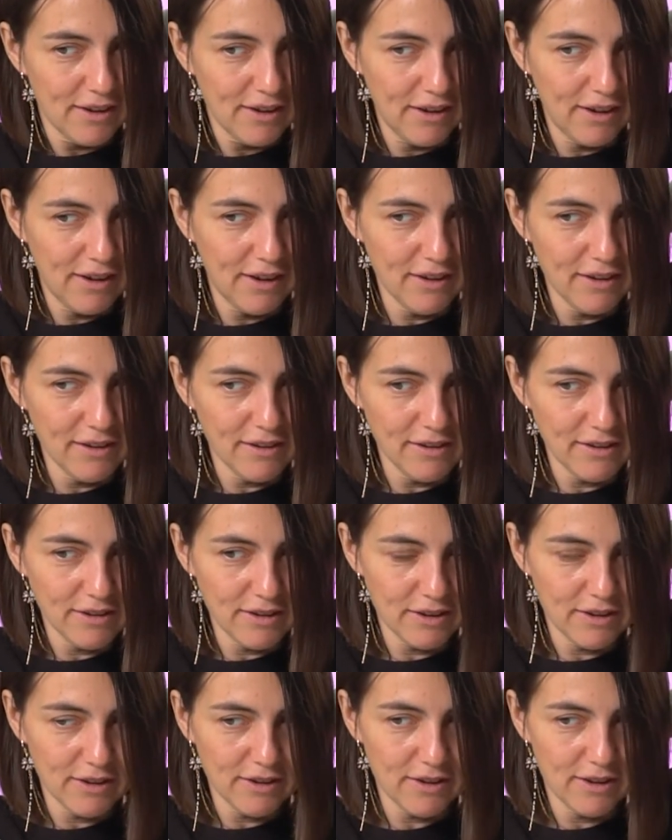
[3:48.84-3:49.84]
And
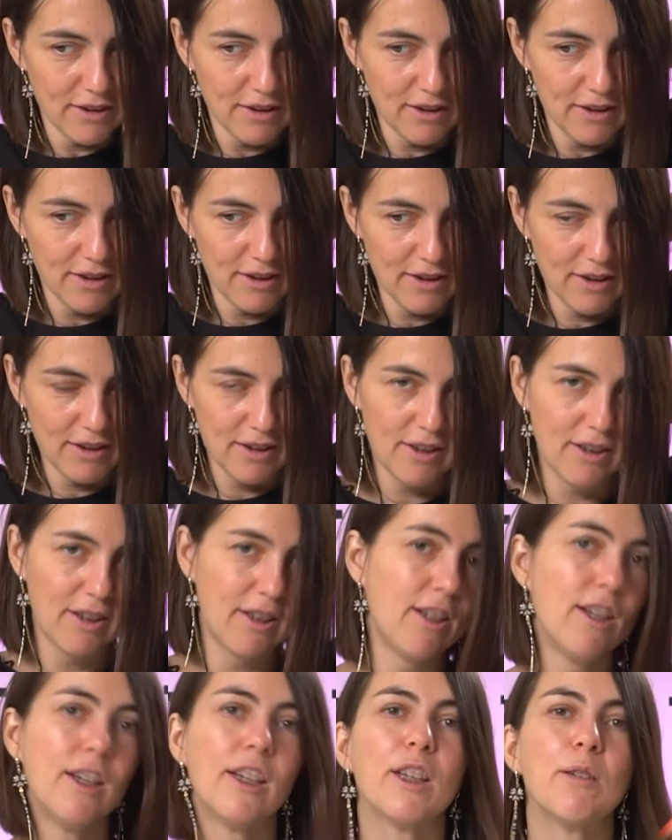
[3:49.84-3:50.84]

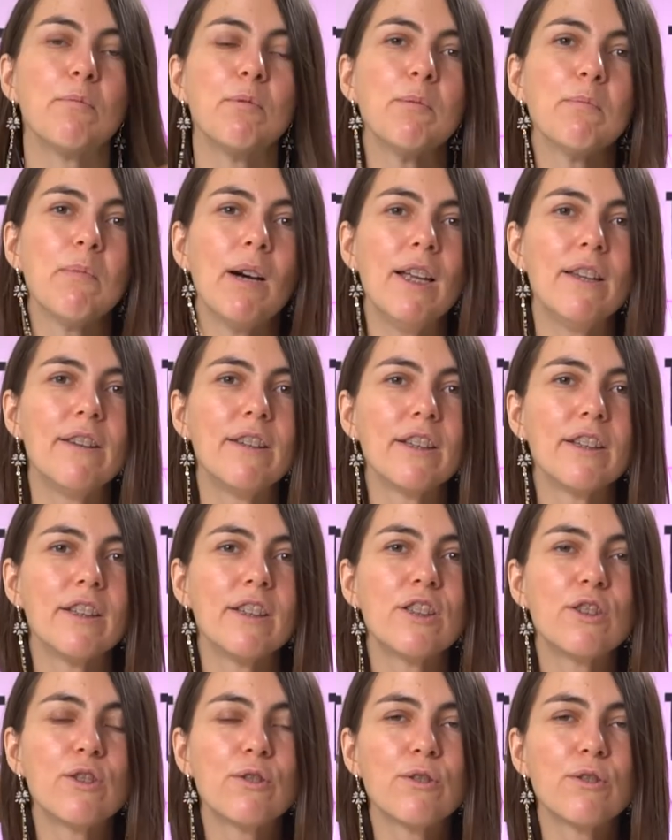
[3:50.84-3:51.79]
keep in mind that it